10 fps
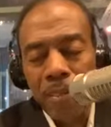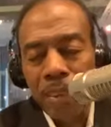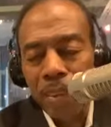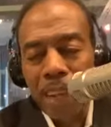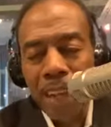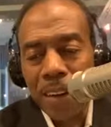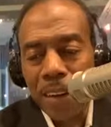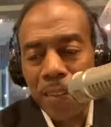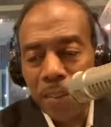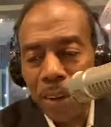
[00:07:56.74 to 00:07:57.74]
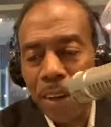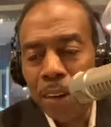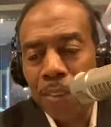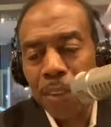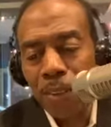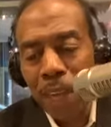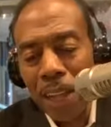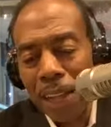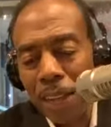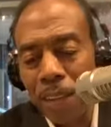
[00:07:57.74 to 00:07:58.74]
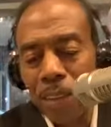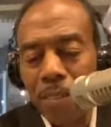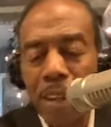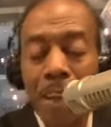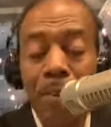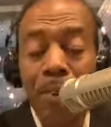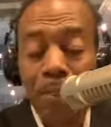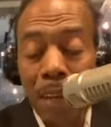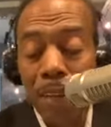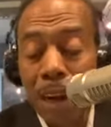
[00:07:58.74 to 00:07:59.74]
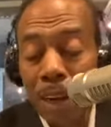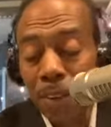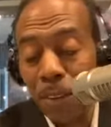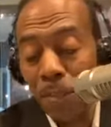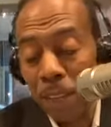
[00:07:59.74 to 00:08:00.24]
designed their trucks, their signage. I was like hot stuff